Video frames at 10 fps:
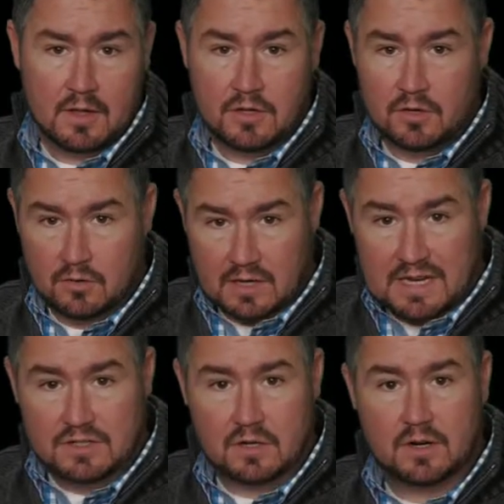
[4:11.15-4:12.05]
Your
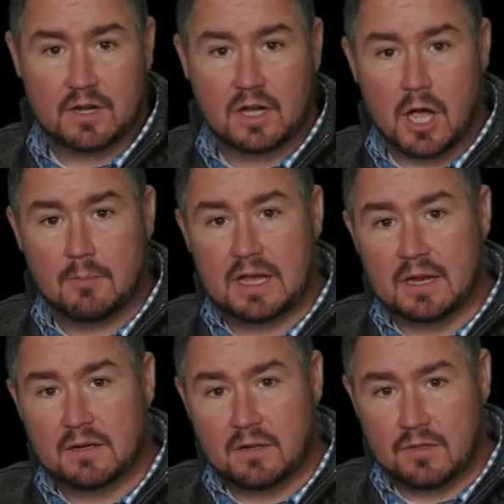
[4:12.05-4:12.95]
leads are going to come
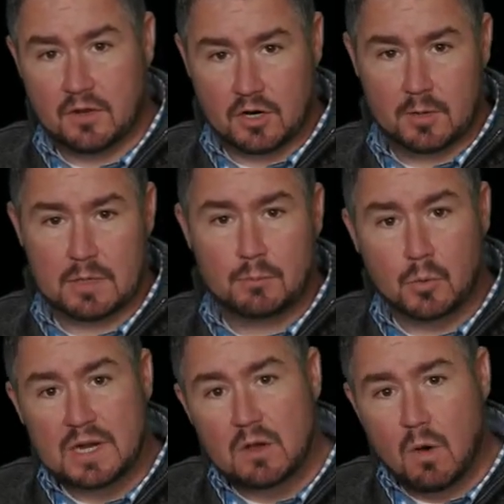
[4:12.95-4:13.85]
in, they're going to be
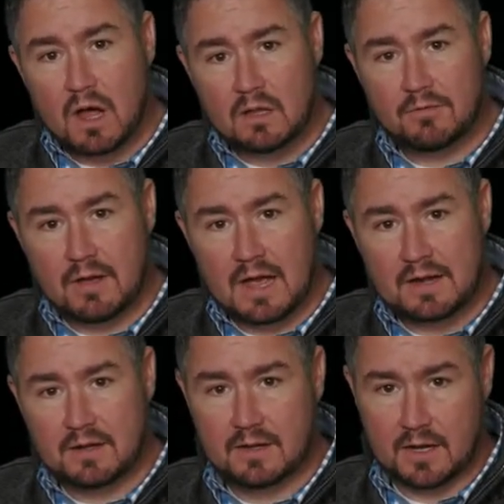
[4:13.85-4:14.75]
pre-qualified,
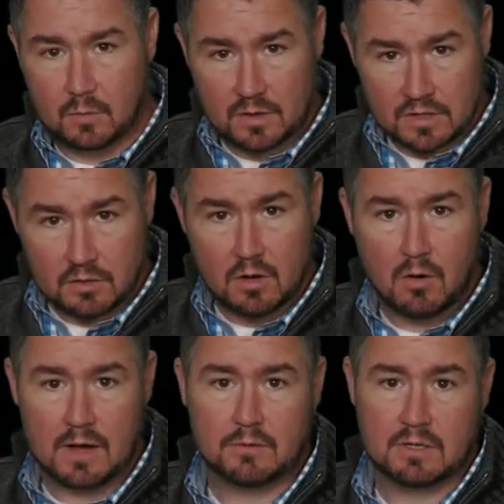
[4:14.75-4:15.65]
and when you go
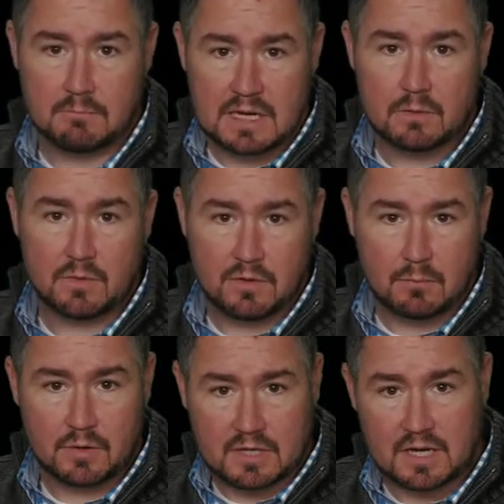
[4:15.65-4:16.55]
out to meet with your
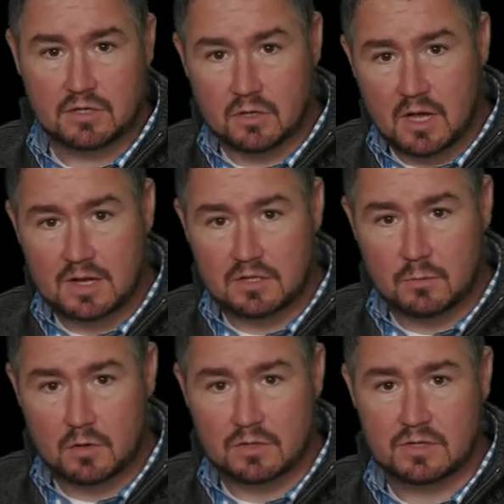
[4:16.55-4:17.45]
potential
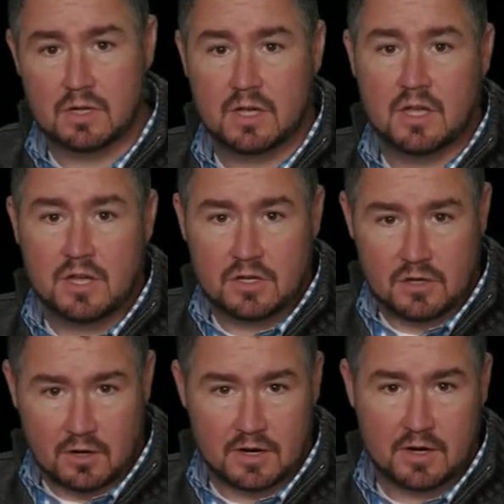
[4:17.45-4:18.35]
customers,
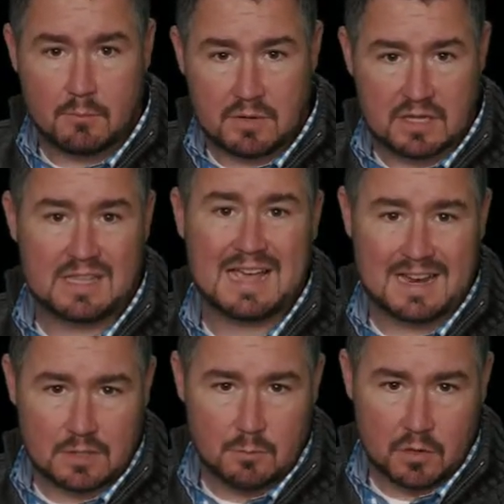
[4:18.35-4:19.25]
you're going to be the
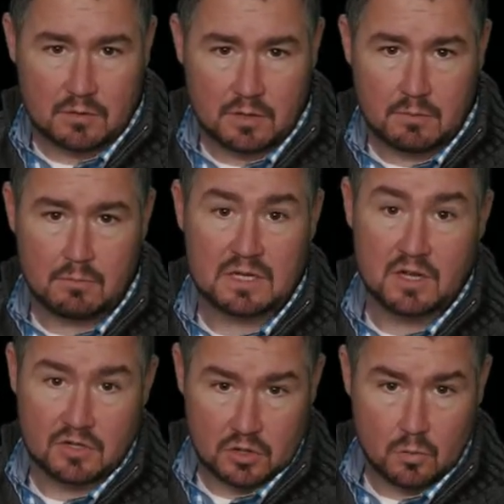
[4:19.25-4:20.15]
expert
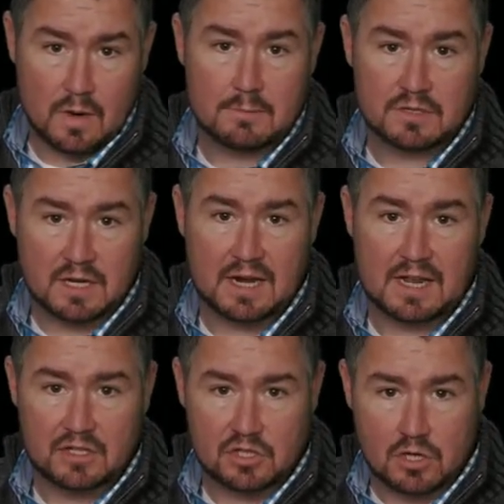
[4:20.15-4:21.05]
because your website
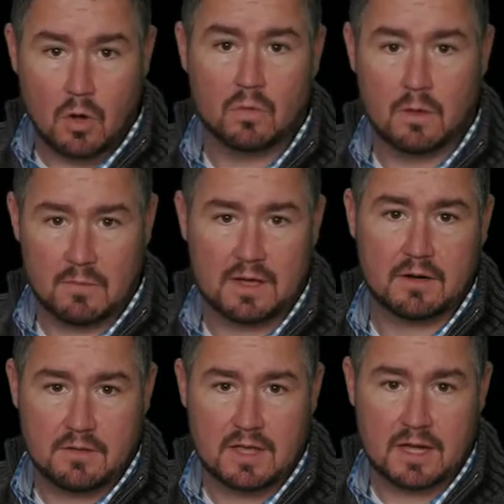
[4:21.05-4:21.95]
has shown them that
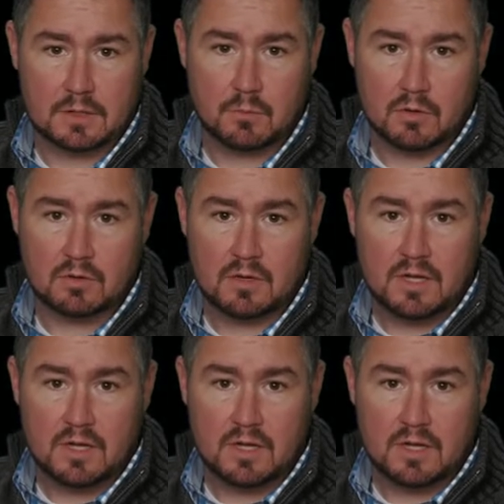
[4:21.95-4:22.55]
you're the expert.